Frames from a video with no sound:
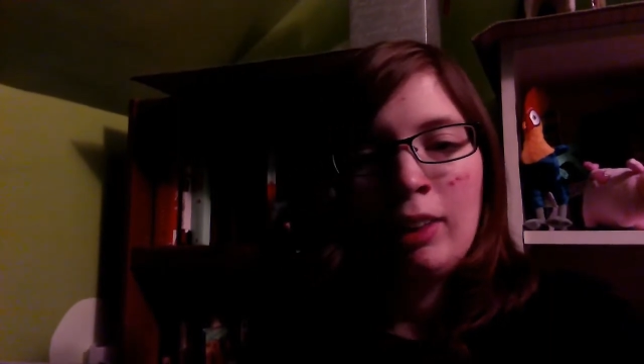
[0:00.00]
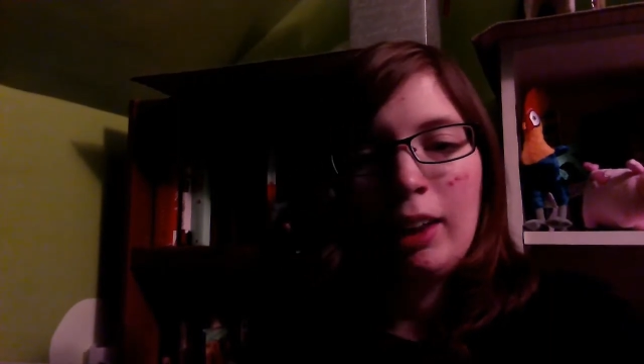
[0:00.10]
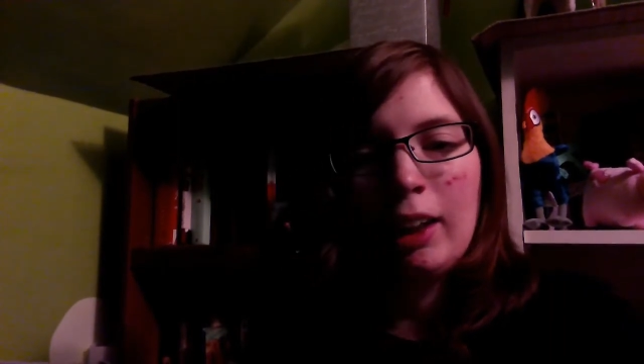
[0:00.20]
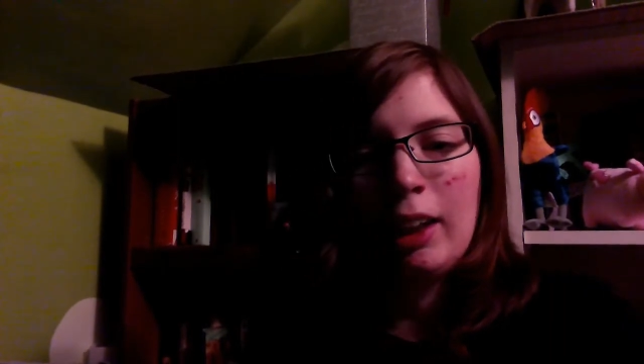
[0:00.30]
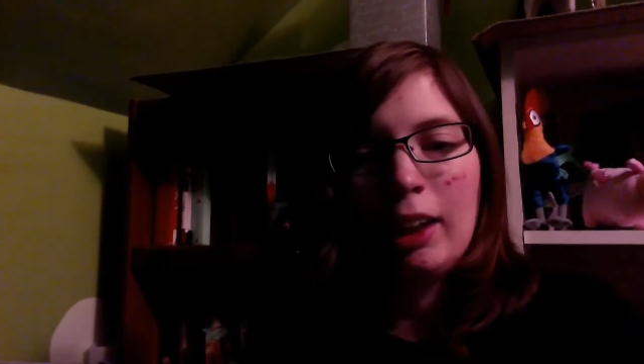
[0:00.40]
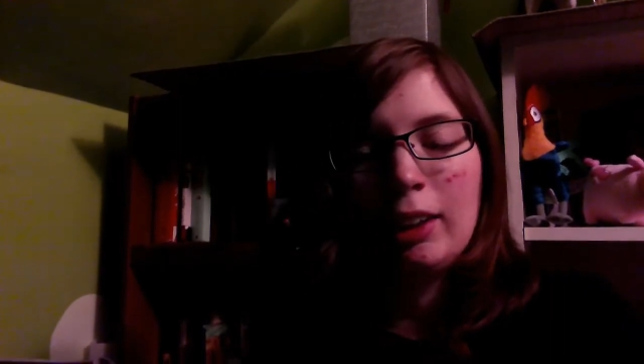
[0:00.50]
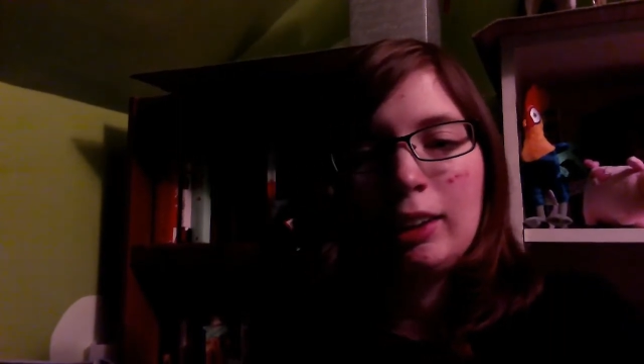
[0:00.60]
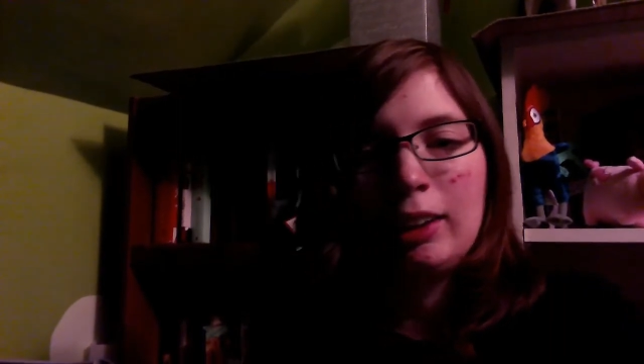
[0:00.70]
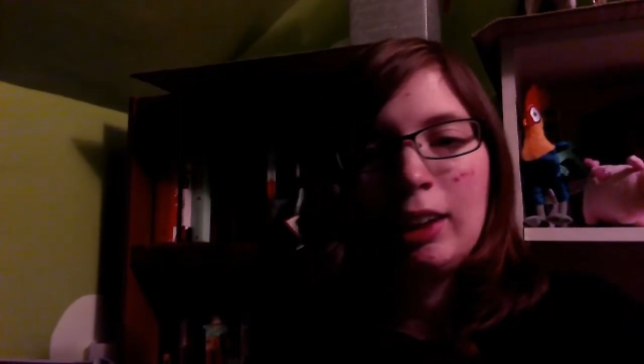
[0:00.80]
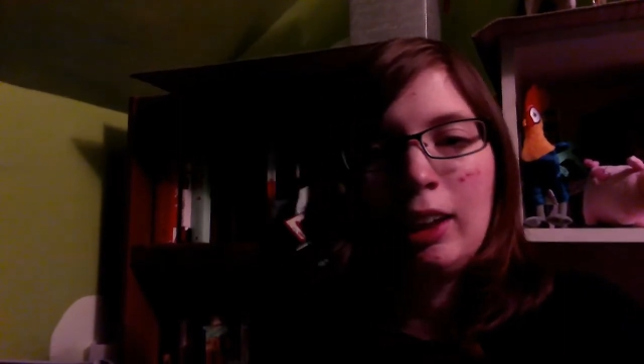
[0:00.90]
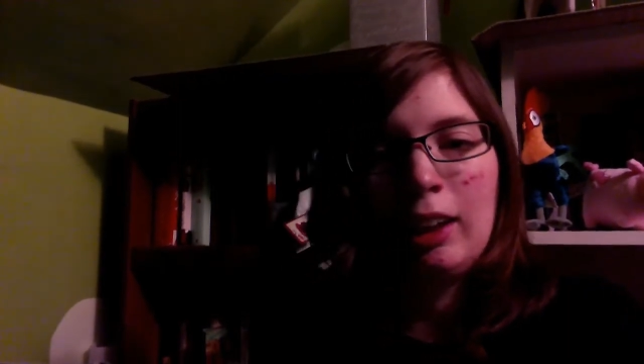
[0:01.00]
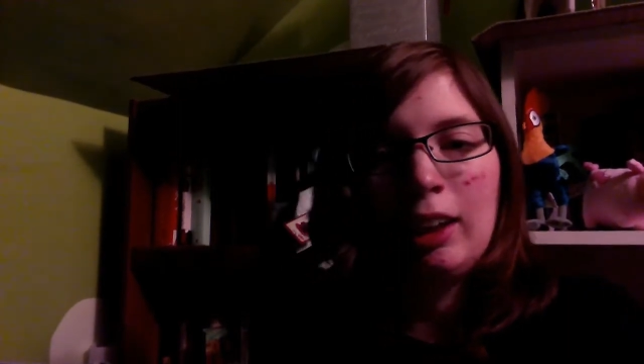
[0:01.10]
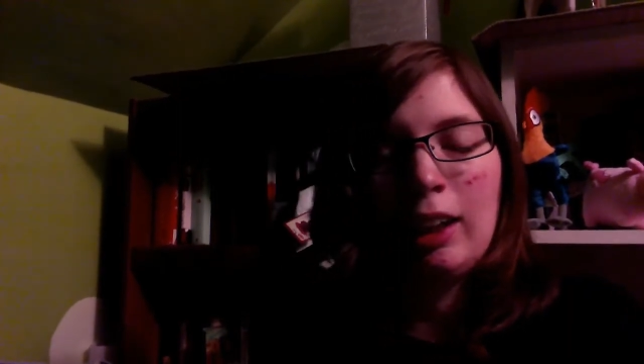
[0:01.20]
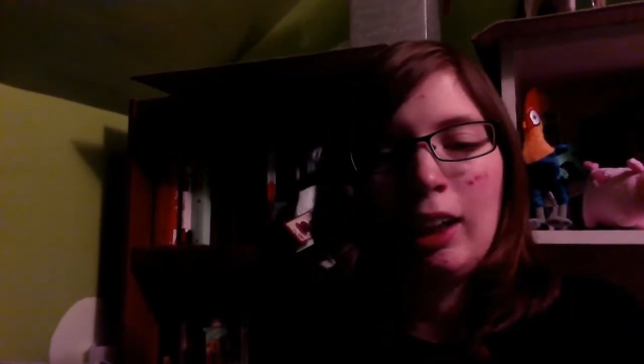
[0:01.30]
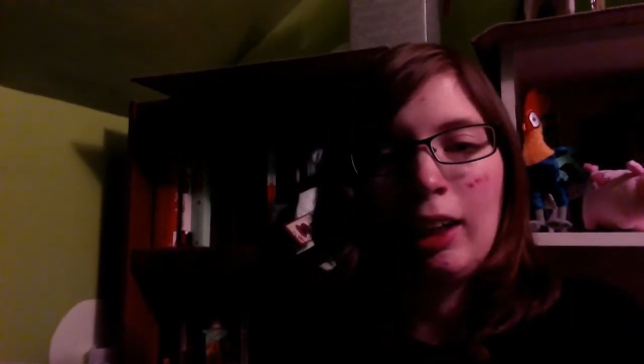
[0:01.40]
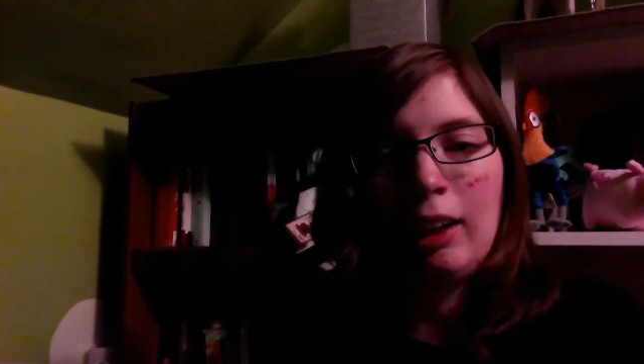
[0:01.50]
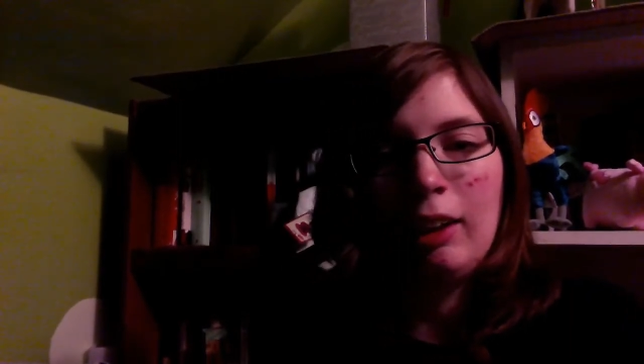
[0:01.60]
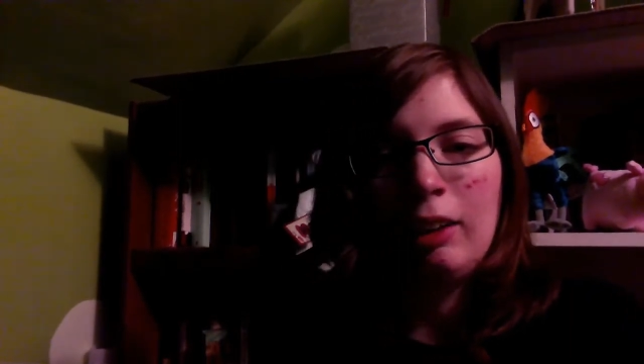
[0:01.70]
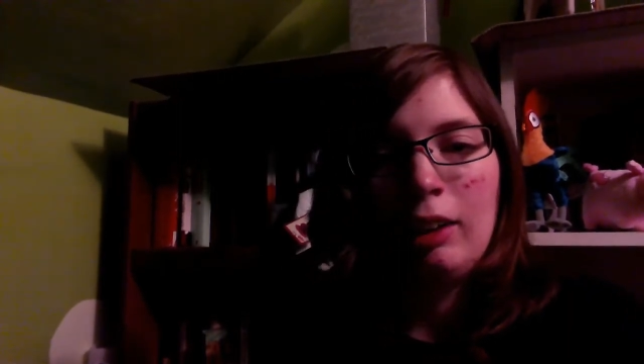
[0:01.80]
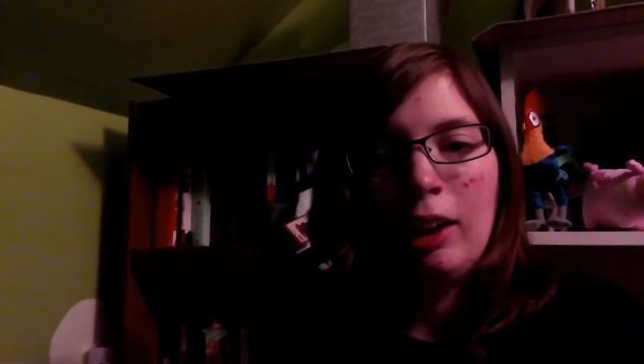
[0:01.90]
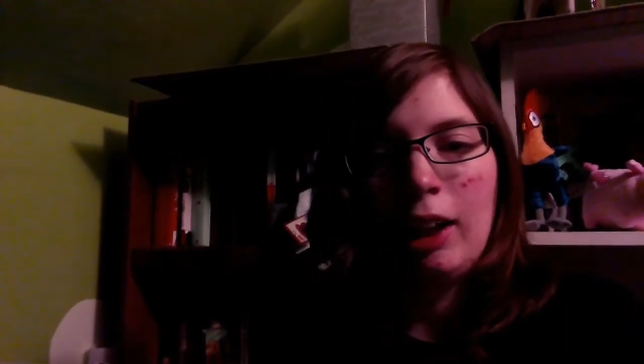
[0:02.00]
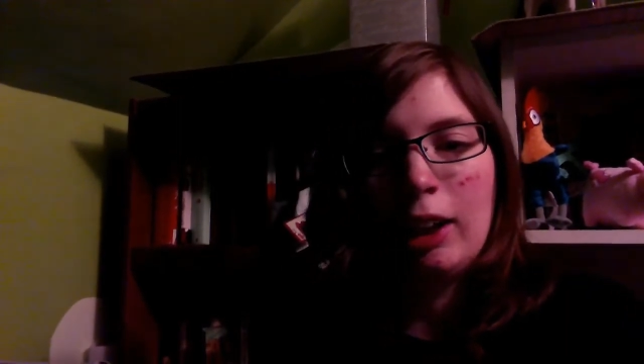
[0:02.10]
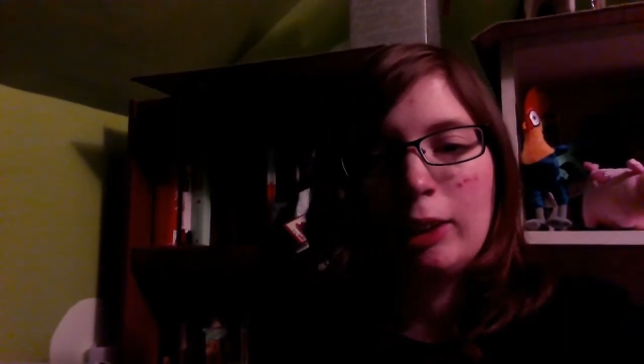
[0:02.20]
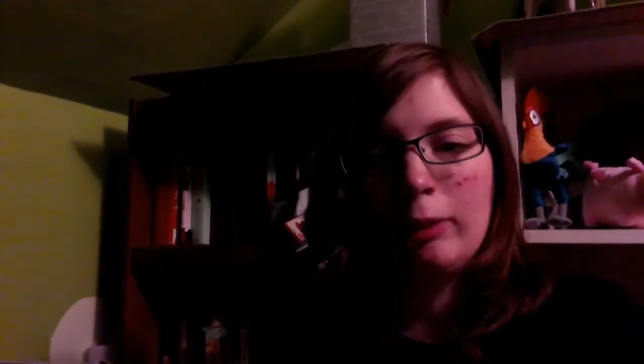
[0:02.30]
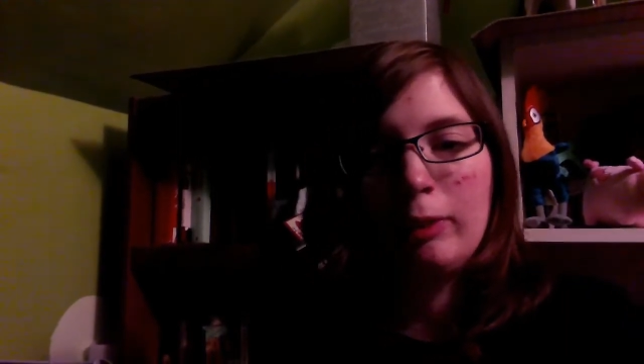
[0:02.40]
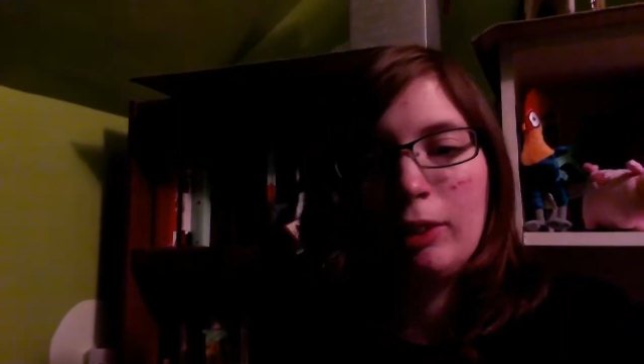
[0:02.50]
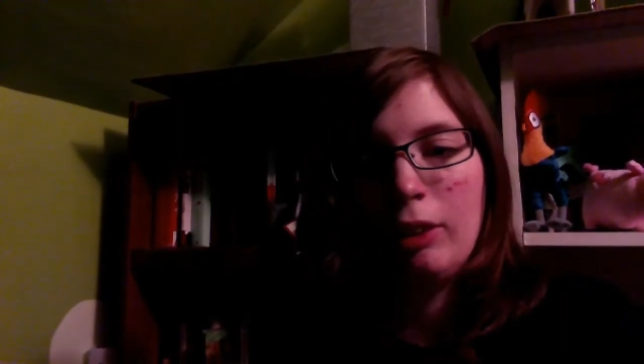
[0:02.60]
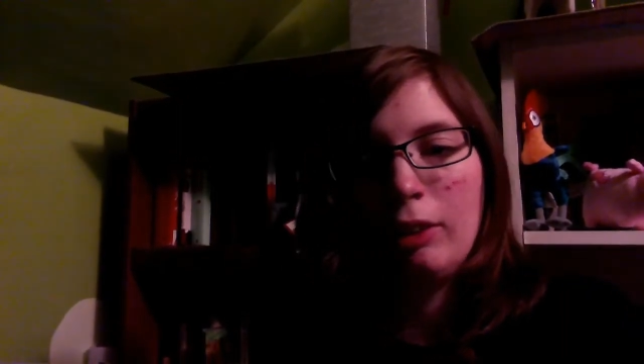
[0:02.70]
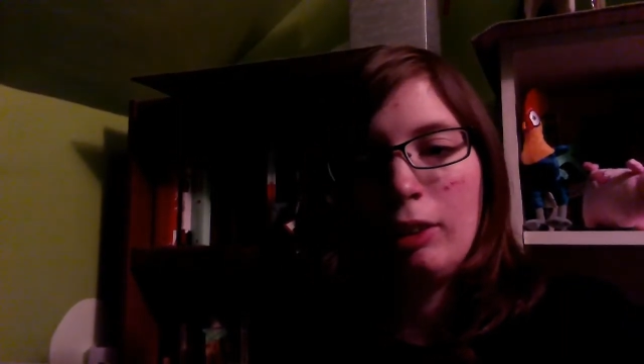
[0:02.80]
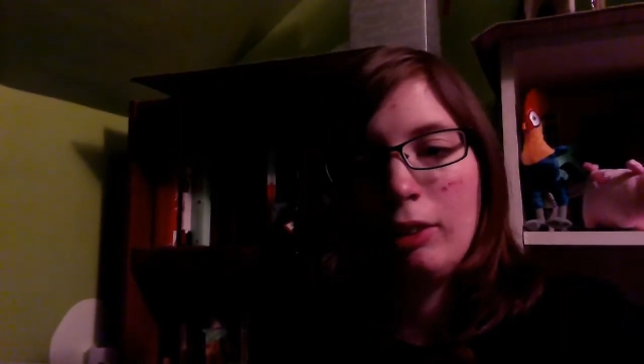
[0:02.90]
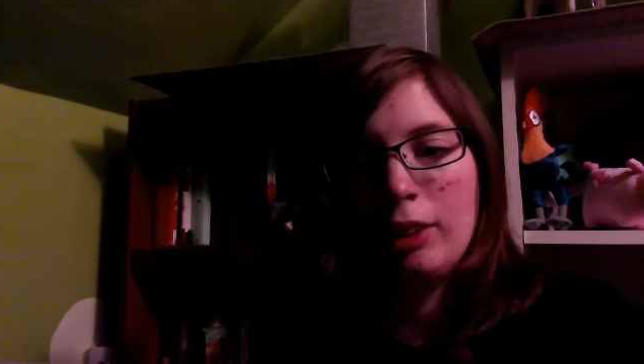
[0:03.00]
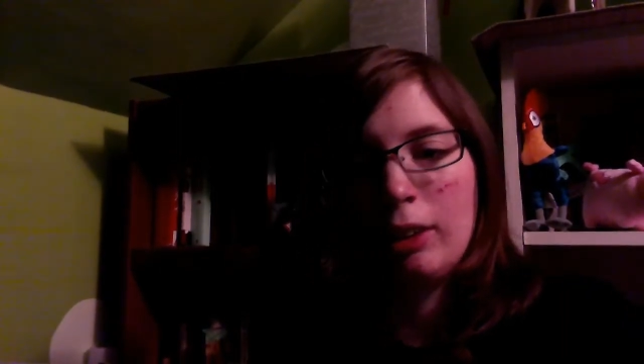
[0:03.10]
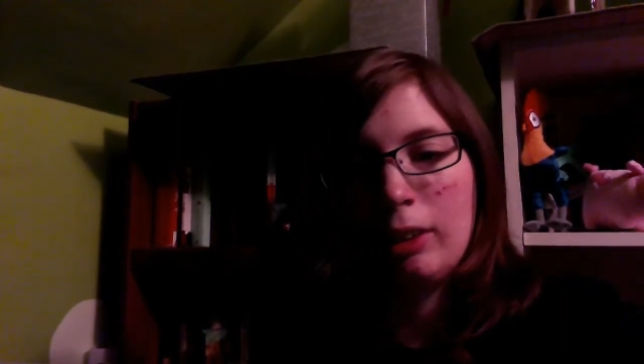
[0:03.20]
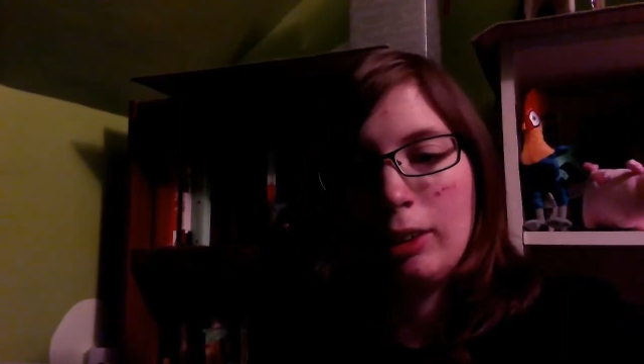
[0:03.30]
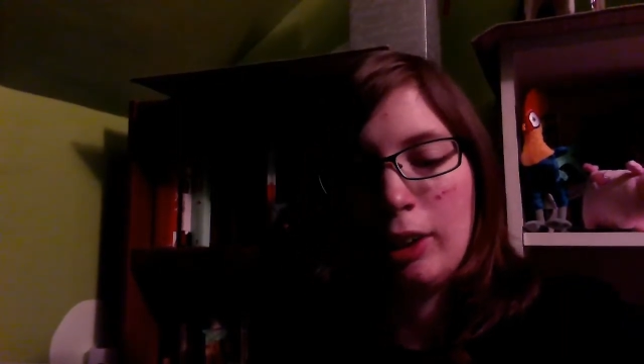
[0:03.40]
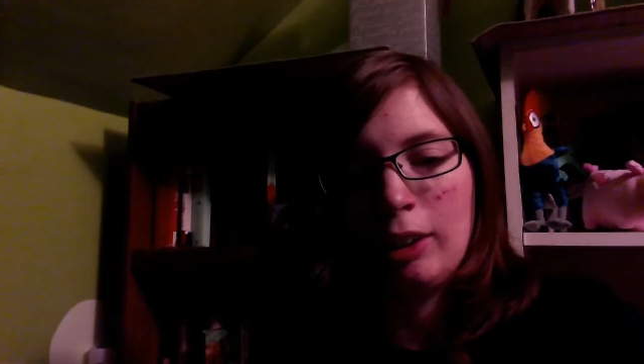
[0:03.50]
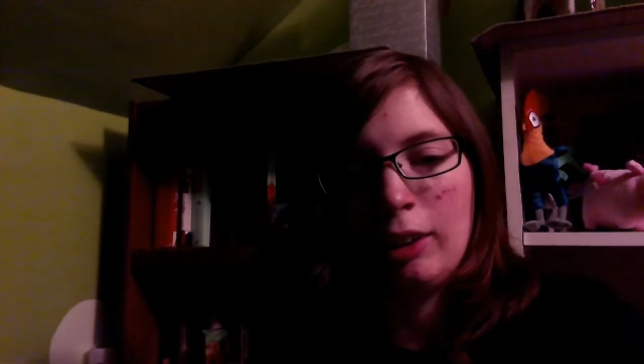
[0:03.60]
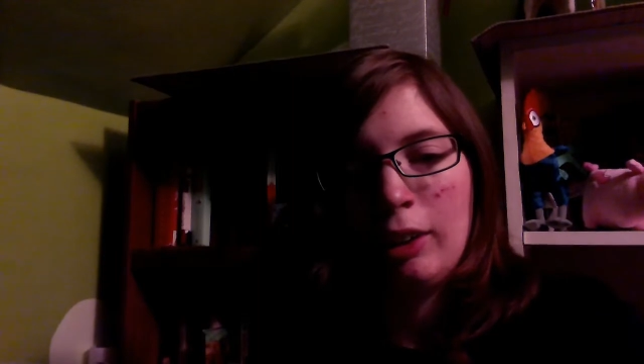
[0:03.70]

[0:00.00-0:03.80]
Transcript: Like I could see a actual neurosurgeon